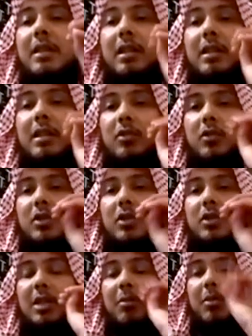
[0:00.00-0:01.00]
And
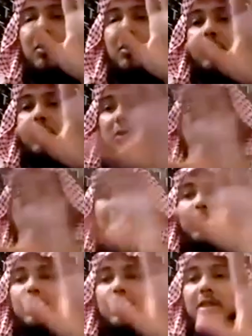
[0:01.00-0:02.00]
the main thing is
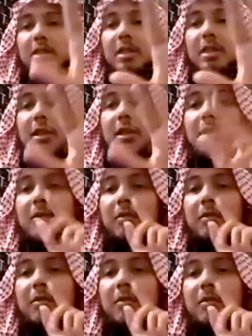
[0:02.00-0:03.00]
recite and blow into
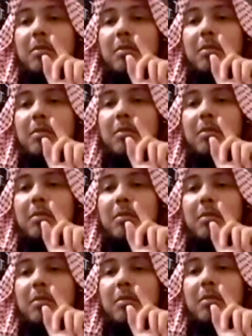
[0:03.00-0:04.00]
those images.
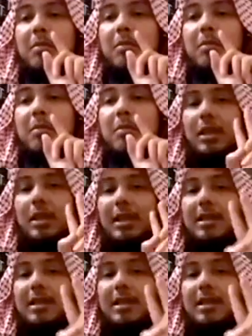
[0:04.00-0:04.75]
Main thing you need